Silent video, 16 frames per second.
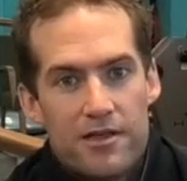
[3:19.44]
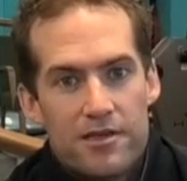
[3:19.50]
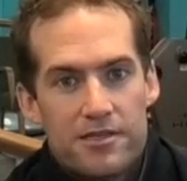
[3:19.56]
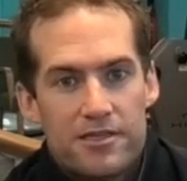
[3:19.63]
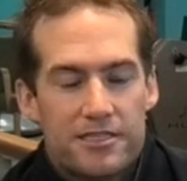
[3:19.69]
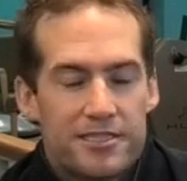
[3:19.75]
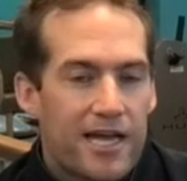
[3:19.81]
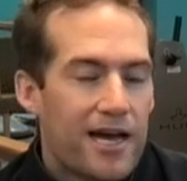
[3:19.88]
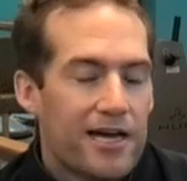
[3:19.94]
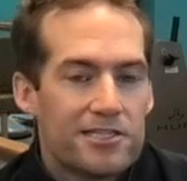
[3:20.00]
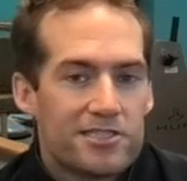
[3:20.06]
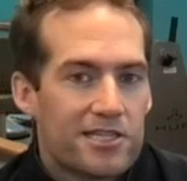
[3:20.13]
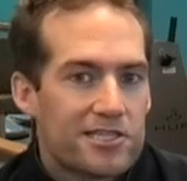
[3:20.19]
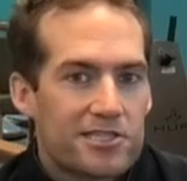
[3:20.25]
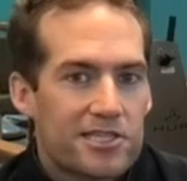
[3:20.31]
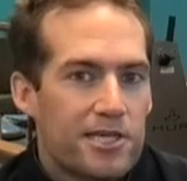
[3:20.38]
You can't
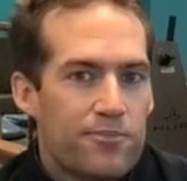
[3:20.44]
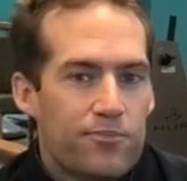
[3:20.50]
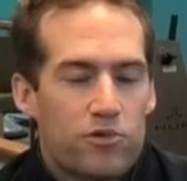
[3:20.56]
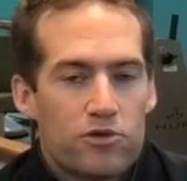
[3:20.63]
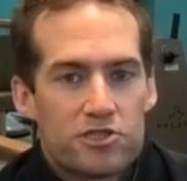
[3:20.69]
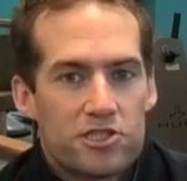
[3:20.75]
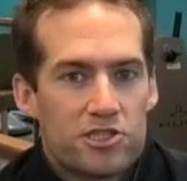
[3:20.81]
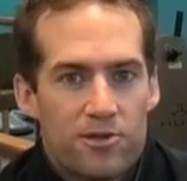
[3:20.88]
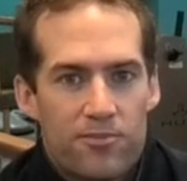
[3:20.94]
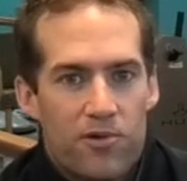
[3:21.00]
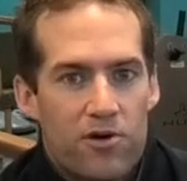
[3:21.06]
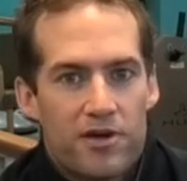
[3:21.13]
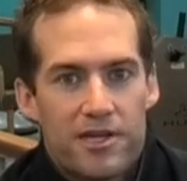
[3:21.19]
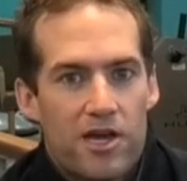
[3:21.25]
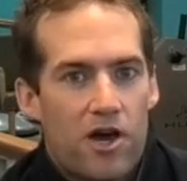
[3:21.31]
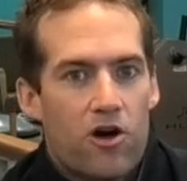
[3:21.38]
just keep pushing your
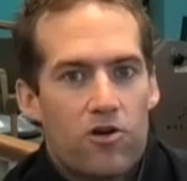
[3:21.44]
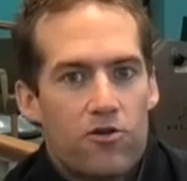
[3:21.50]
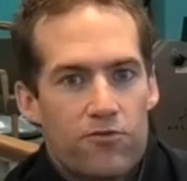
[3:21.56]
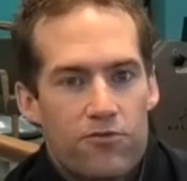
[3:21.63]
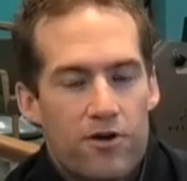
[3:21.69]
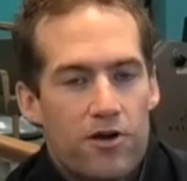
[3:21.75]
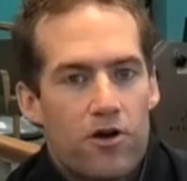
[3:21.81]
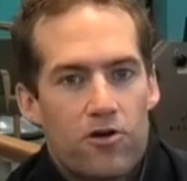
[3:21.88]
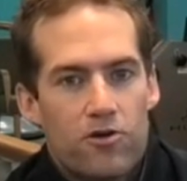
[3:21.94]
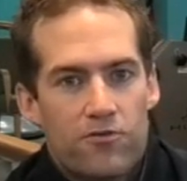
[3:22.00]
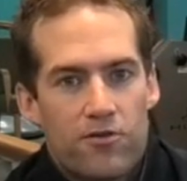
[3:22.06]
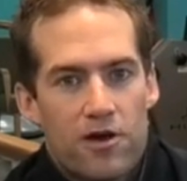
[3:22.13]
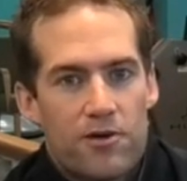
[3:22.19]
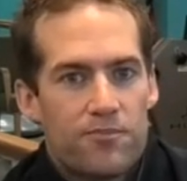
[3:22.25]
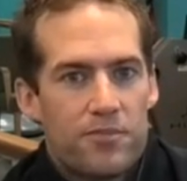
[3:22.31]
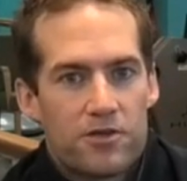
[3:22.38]
body over and
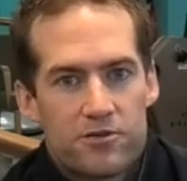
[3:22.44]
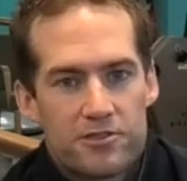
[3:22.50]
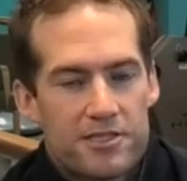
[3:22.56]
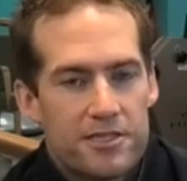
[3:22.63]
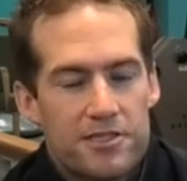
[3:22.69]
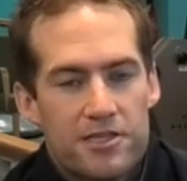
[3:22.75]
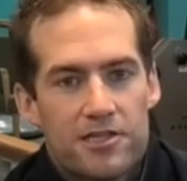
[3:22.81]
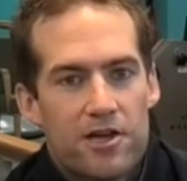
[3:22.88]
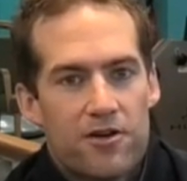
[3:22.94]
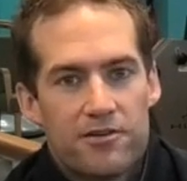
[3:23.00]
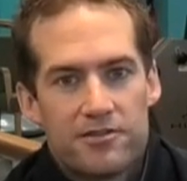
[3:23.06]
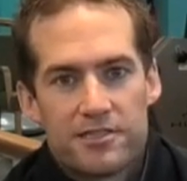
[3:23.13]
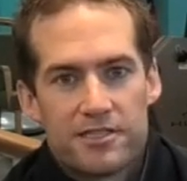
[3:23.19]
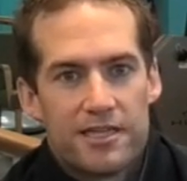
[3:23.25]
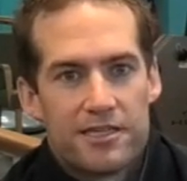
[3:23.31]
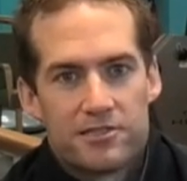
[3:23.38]
over, because then you're going
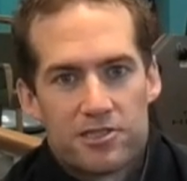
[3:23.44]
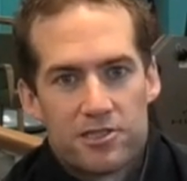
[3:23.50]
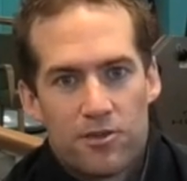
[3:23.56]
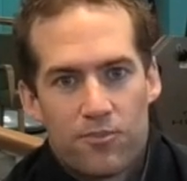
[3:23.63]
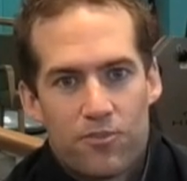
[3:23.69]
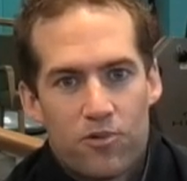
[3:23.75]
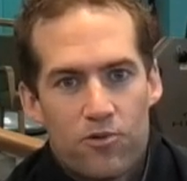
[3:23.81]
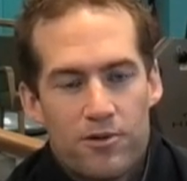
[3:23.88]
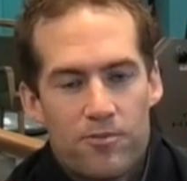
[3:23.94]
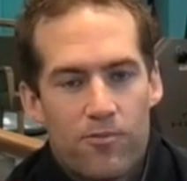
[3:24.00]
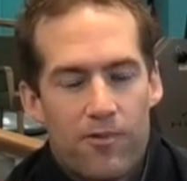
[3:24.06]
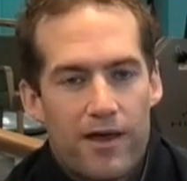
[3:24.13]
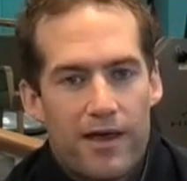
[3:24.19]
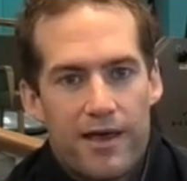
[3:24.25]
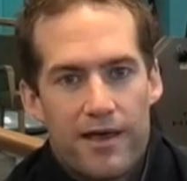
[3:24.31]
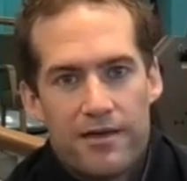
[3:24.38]
to get to the point
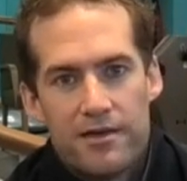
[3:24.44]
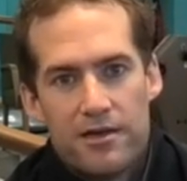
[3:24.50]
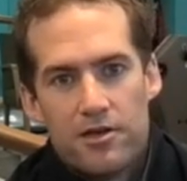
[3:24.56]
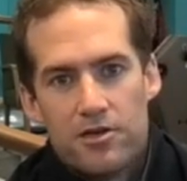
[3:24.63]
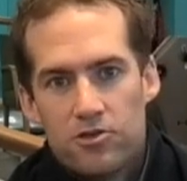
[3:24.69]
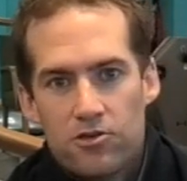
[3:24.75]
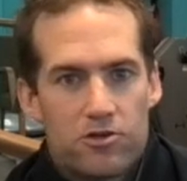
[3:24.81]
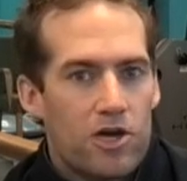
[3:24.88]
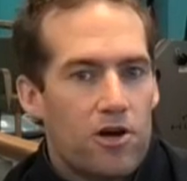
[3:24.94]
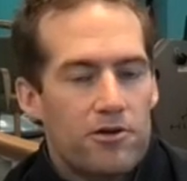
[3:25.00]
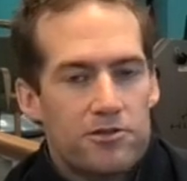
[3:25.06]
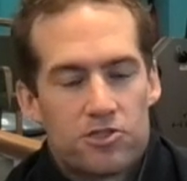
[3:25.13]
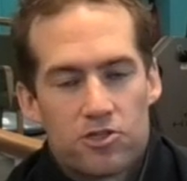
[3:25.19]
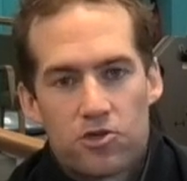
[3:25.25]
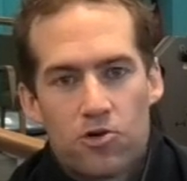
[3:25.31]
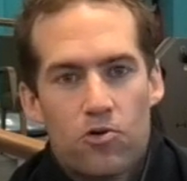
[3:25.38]
where you're going
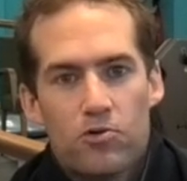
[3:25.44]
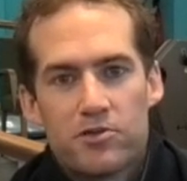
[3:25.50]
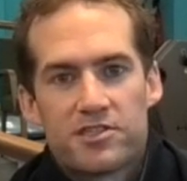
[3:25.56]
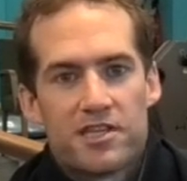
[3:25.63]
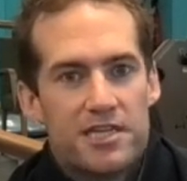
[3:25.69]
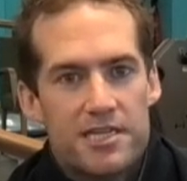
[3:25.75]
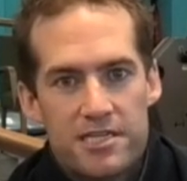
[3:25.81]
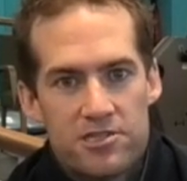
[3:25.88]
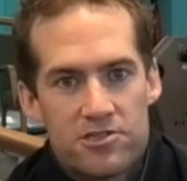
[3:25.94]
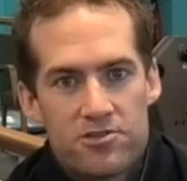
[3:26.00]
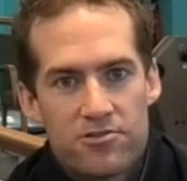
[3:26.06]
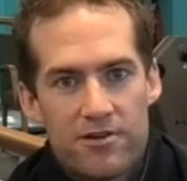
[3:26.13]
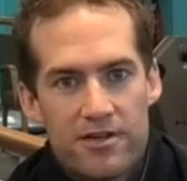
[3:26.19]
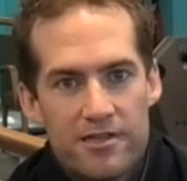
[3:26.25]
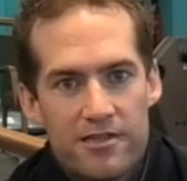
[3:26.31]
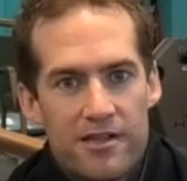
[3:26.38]
to cause
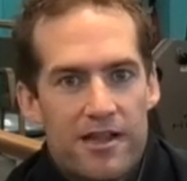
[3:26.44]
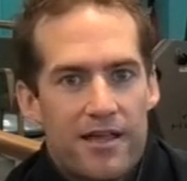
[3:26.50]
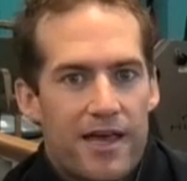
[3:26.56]
injury.